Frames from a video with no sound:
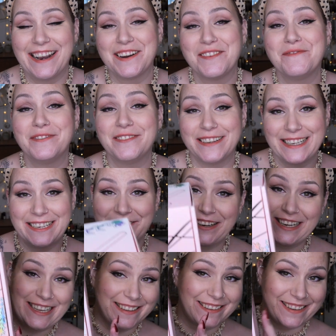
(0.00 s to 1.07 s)
and I'm really,
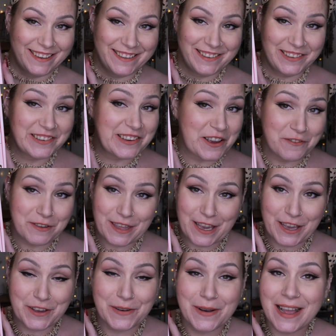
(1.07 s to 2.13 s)
really excited to share with
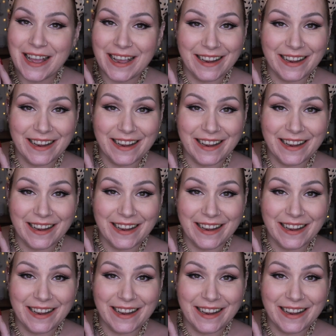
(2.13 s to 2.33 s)
you.